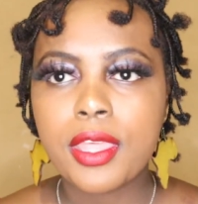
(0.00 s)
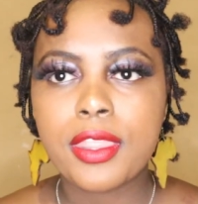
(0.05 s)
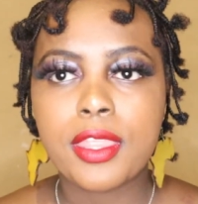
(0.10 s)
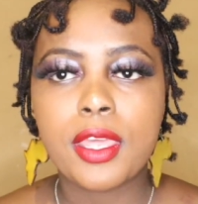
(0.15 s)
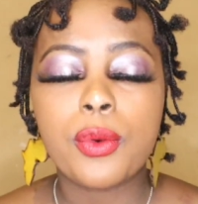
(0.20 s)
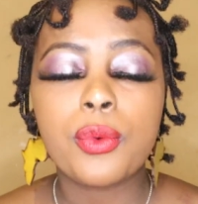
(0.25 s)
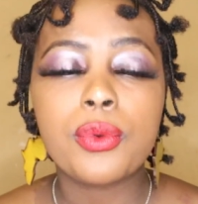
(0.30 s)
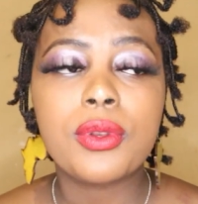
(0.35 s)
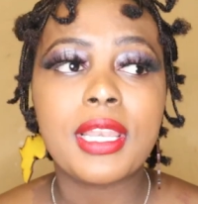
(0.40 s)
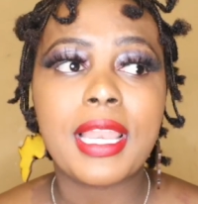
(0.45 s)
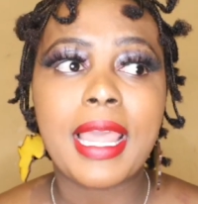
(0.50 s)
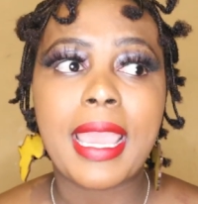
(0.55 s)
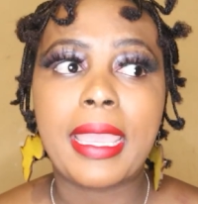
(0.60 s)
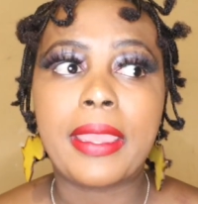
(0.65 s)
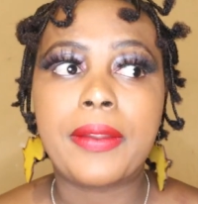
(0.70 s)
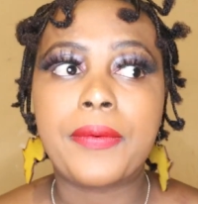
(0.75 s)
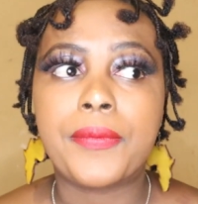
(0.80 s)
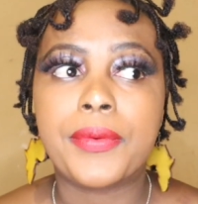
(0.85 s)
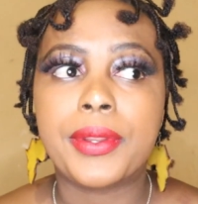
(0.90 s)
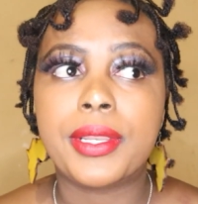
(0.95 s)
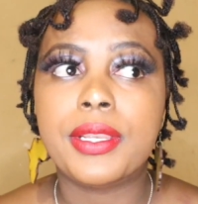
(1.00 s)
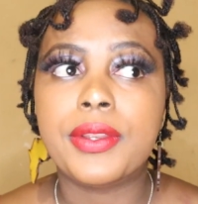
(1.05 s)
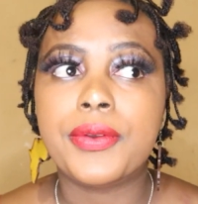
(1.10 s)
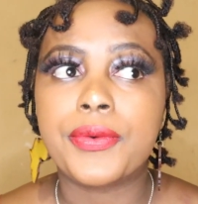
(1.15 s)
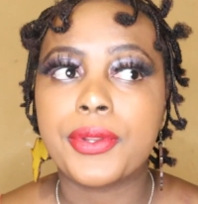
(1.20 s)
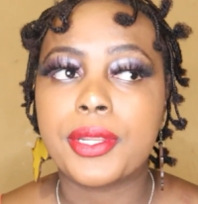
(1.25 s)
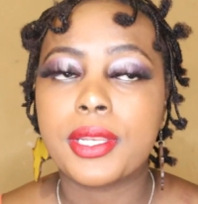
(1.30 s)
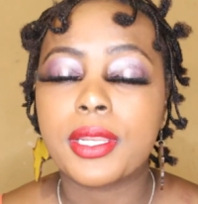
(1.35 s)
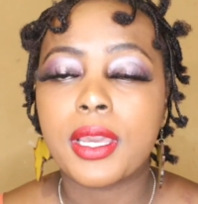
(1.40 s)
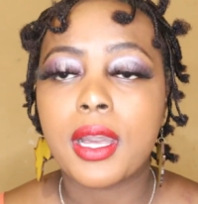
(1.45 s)
That would like really
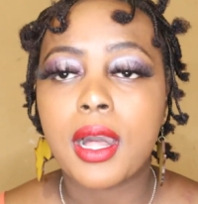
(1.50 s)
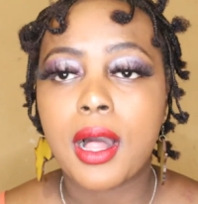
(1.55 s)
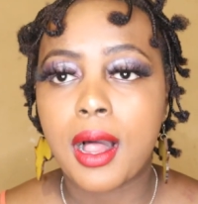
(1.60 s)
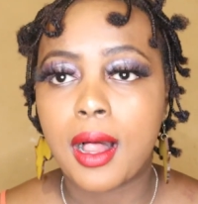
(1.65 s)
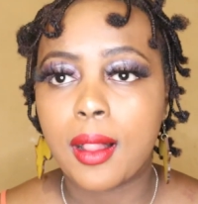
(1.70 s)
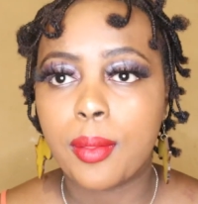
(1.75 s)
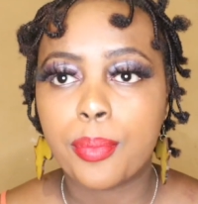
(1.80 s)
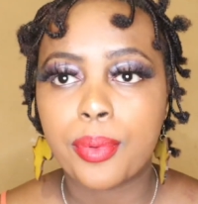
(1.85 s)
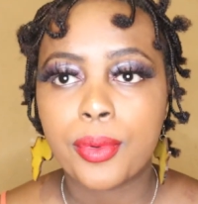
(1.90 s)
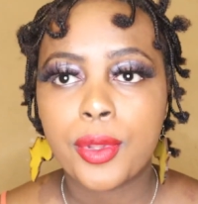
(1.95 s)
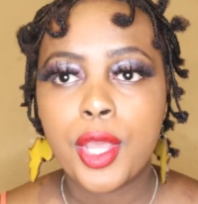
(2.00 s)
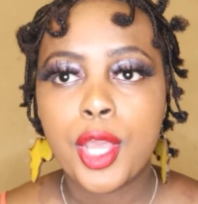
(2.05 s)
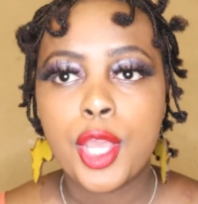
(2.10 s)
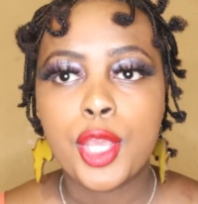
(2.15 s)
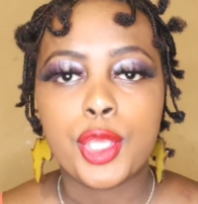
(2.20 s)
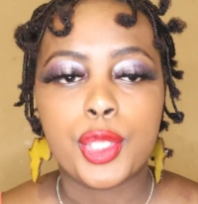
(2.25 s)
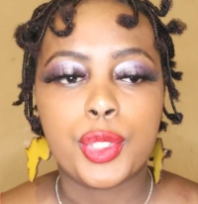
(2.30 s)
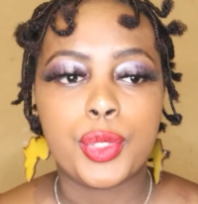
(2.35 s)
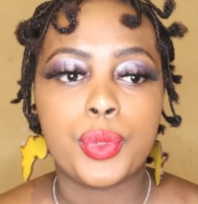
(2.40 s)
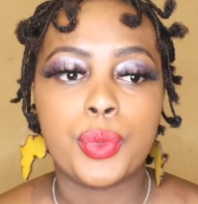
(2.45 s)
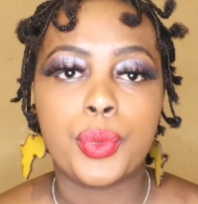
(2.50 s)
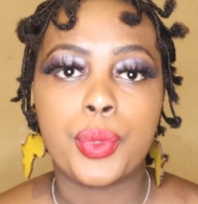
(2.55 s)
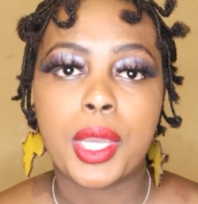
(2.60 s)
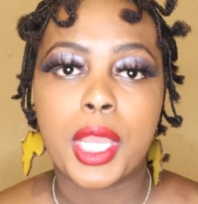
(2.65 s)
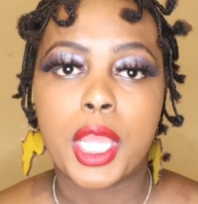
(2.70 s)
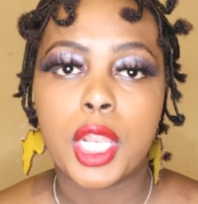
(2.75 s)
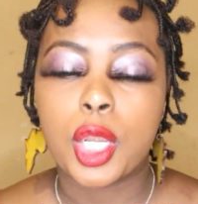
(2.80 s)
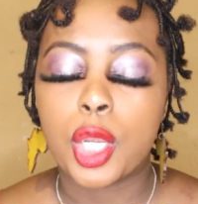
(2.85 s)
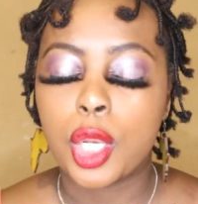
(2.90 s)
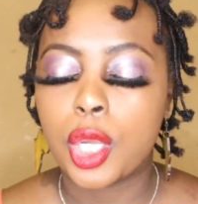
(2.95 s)
really help you
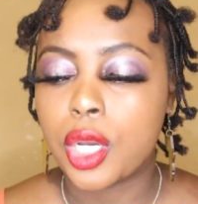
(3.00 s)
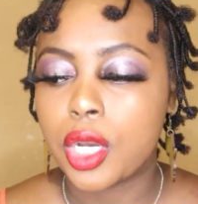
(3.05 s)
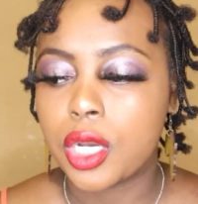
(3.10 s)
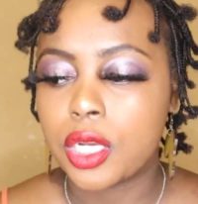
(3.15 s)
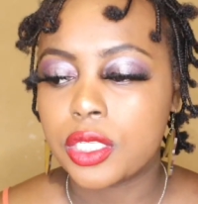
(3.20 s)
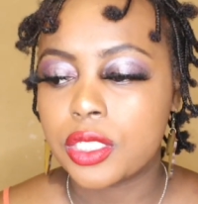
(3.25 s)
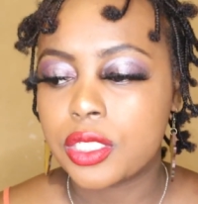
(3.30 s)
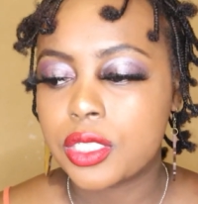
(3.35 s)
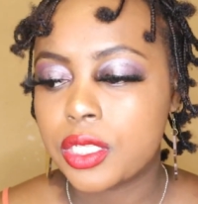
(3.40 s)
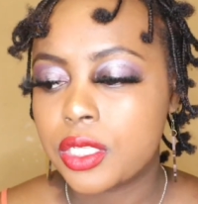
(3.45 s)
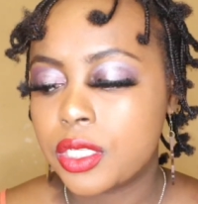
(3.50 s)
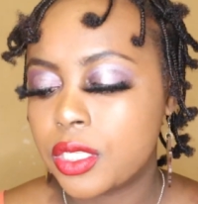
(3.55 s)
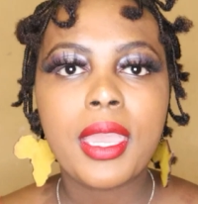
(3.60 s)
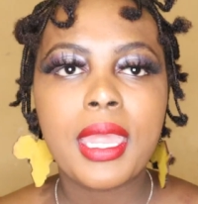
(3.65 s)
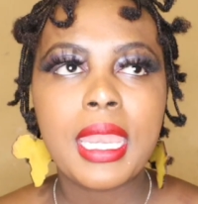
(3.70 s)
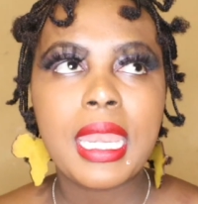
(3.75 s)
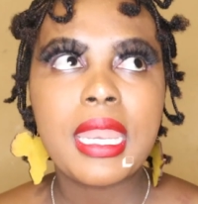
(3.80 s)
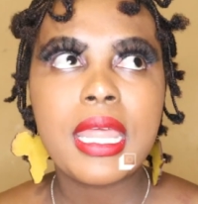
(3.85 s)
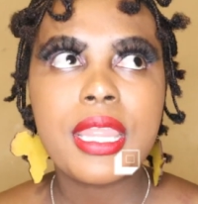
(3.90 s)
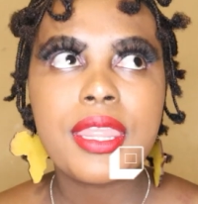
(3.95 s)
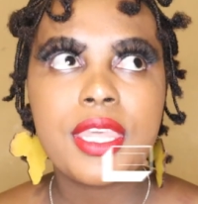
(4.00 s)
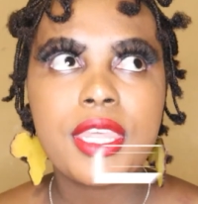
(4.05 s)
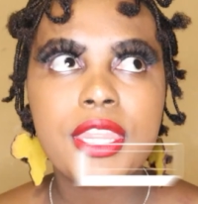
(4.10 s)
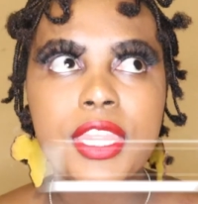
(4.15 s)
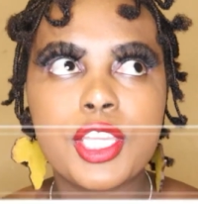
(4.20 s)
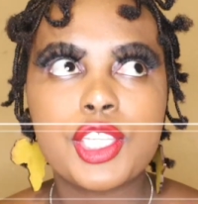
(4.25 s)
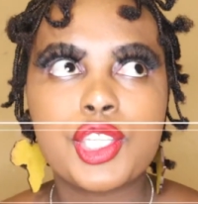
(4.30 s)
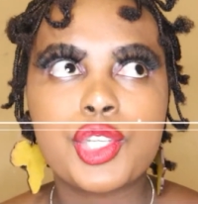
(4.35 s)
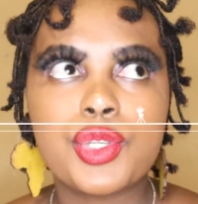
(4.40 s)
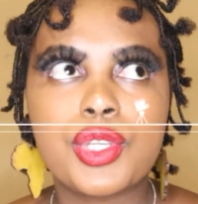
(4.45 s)
a lot. Another thing
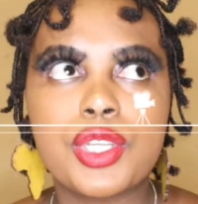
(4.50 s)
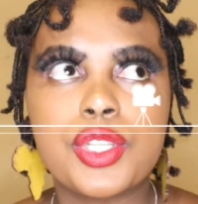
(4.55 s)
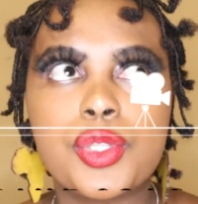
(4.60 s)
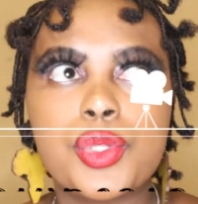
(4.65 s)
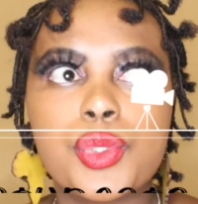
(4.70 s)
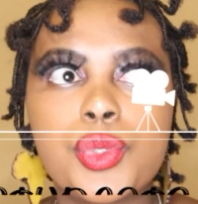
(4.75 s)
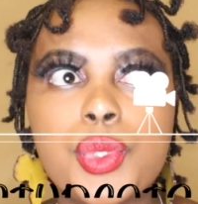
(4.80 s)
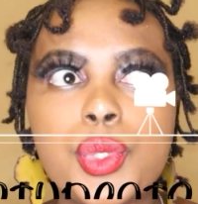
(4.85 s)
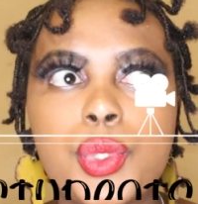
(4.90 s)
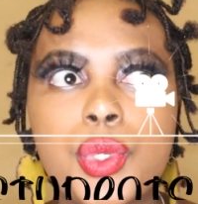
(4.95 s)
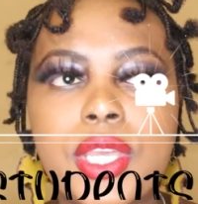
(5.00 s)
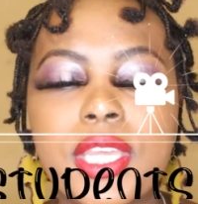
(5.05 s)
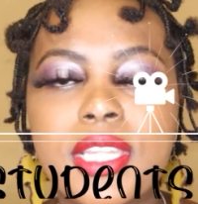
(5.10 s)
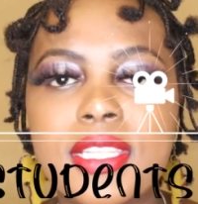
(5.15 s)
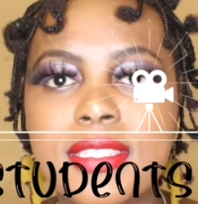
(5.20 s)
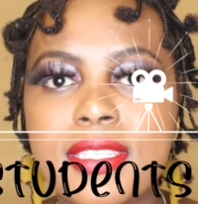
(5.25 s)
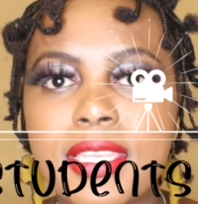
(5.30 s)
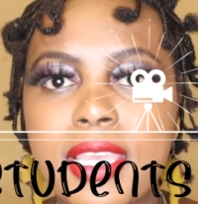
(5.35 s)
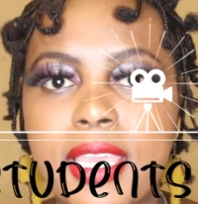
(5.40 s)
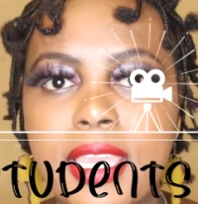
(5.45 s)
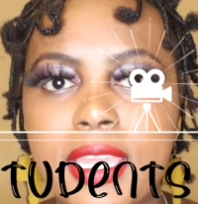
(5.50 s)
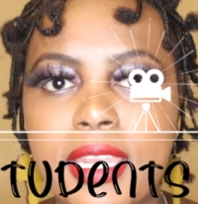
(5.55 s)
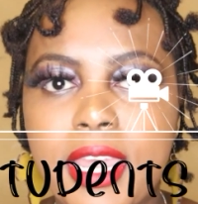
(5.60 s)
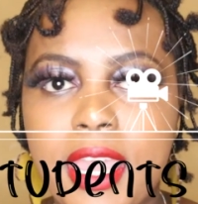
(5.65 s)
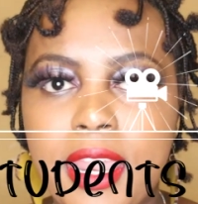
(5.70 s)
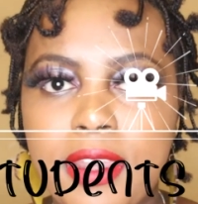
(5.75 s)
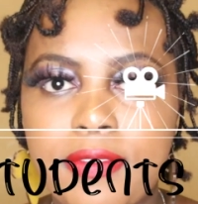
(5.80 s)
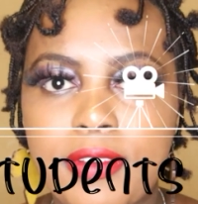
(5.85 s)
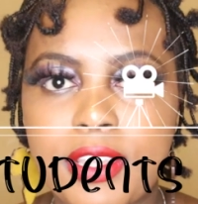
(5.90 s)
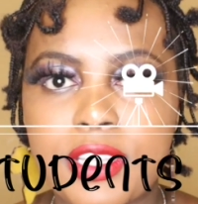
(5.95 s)
that you can do, you can take an
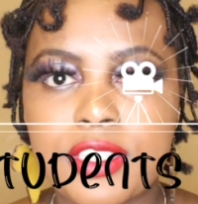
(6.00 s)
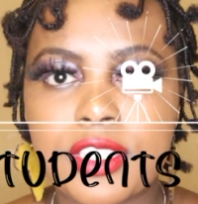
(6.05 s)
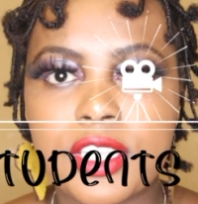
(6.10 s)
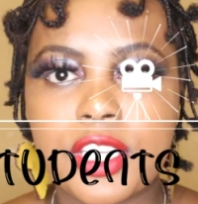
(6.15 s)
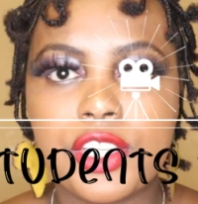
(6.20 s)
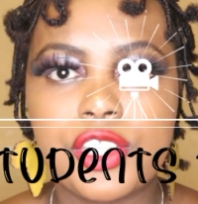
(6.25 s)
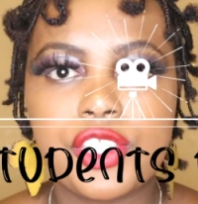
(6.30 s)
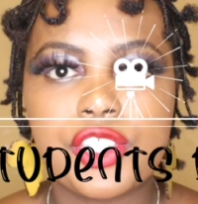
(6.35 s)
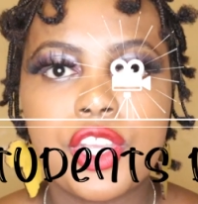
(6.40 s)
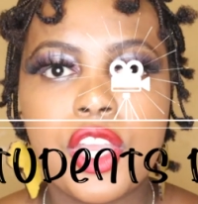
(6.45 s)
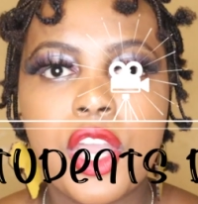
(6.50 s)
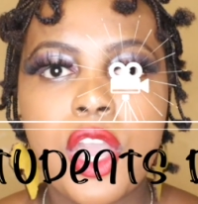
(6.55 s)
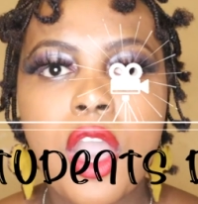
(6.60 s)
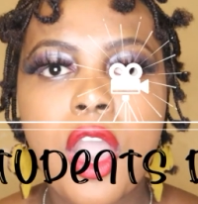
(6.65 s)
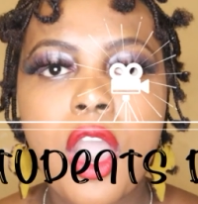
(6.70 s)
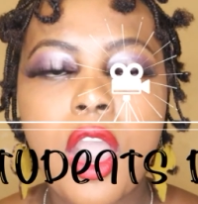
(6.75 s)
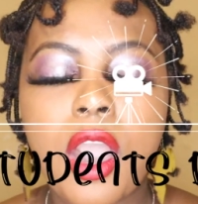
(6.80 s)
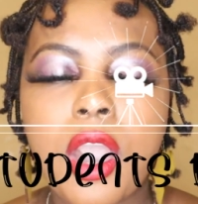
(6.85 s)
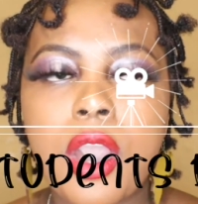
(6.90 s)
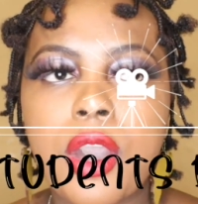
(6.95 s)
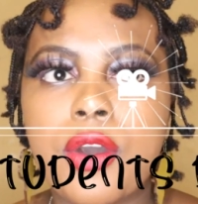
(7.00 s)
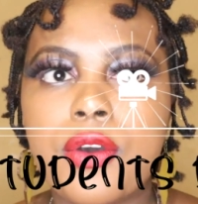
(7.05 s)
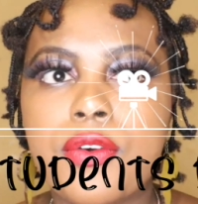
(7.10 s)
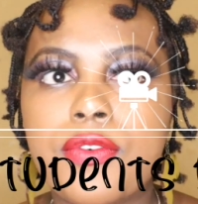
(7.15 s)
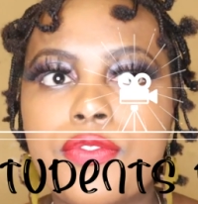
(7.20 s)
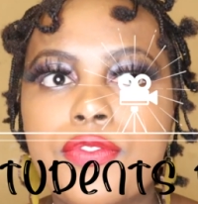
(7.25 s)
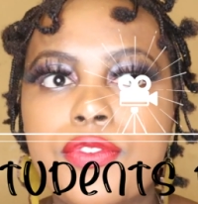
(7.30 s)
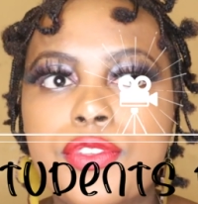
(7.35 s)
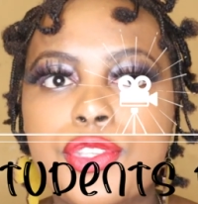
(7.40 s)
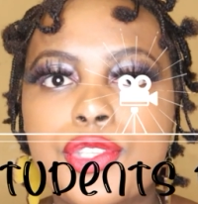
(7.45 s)
advantage
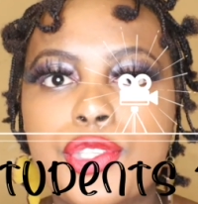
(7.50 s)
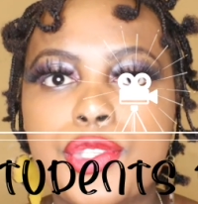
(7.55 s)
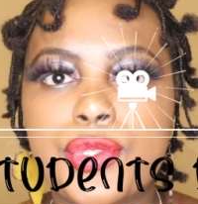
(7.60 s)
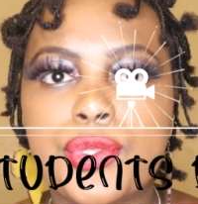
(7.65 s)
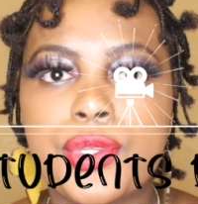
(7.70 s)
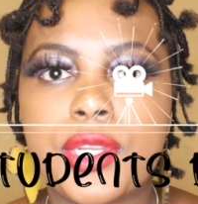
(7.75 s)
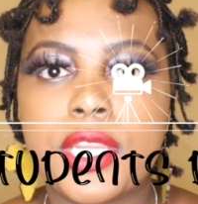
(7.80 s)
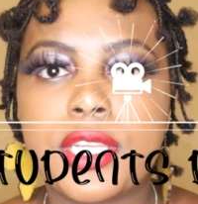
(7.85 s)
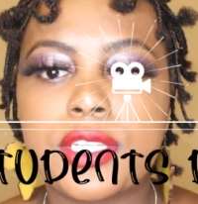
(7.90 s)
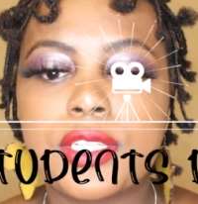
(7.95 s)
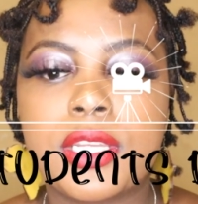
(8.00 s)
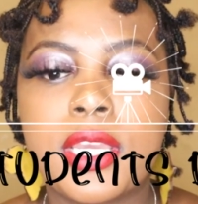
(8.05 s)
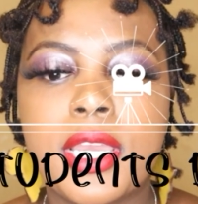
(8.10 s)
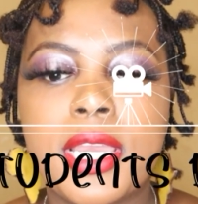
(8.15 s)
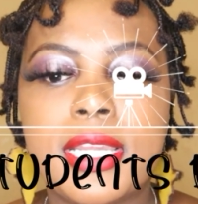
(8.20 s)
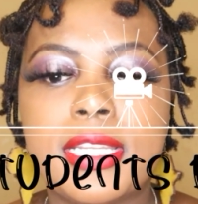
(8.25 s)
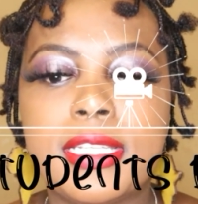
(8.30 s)
of student